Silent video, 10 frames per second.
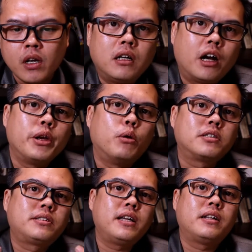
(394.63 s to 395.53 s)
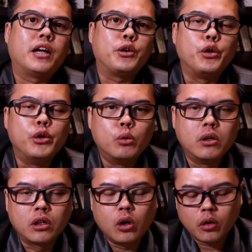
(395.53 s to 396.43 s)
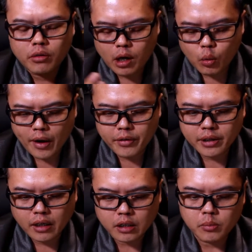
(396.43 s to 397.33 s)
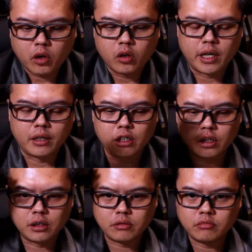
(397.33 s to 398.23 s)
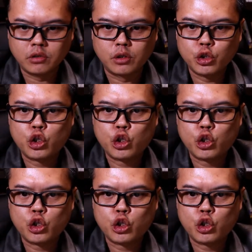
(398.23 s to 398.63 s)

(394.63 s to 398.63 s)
Now, it was said that Yu would go around wearing nothing more than a, you know,